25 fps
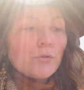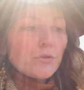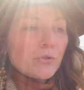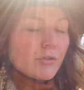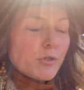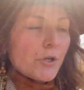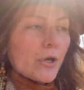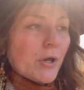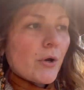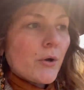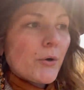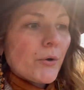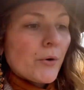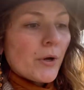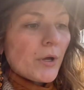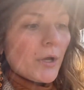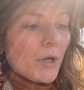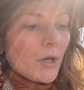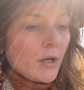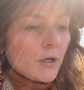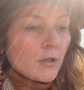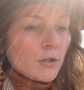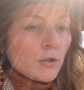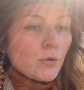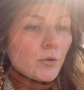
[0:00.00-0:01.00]
So
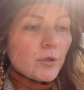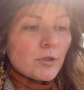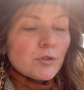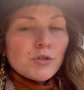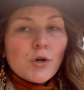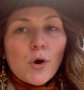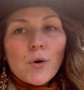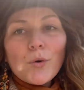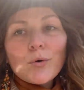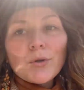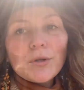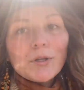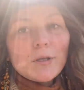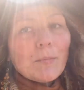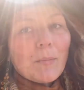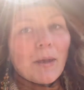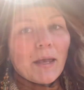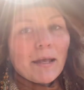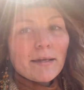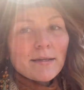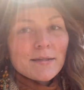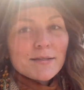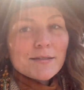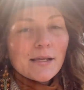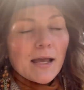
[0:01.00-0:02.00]
you can totally
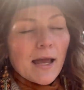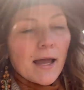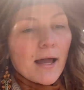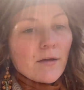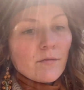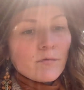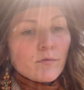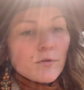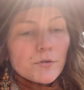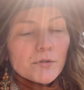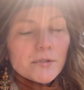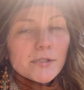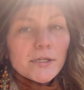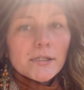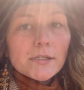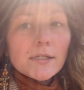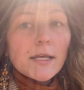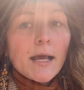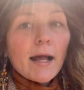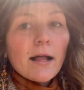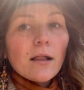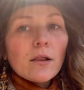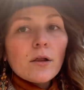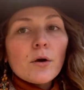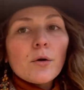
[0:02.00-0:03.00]
make a salve using
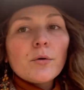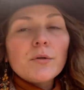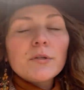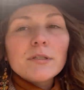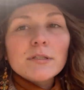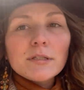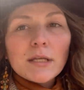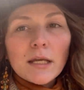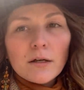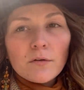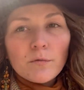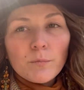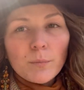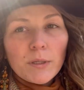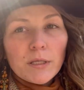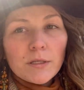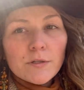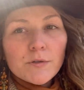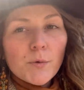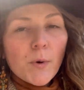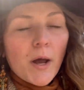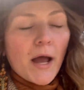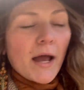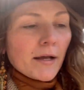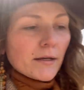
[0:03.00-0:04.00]
tallow instead of
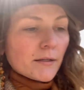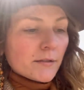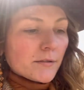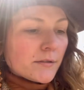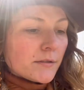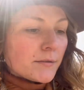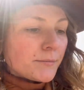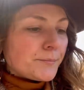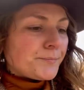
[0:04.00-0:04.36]
beeswax.